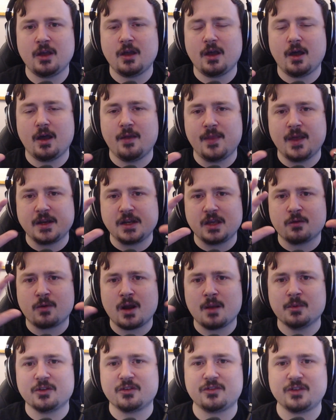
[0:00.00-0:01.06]
and then you're
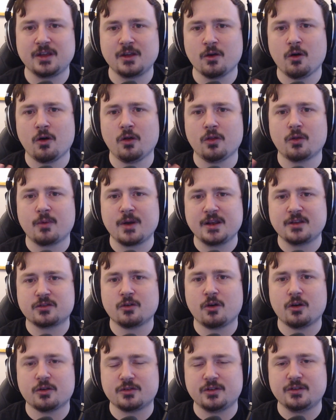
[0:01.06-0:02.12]
able to see all the
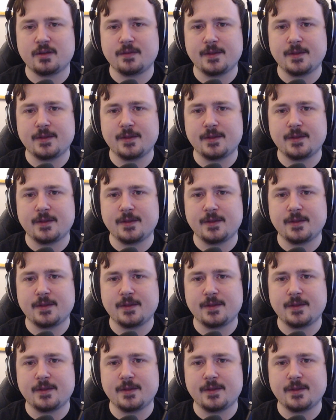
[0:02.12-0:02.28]
resources in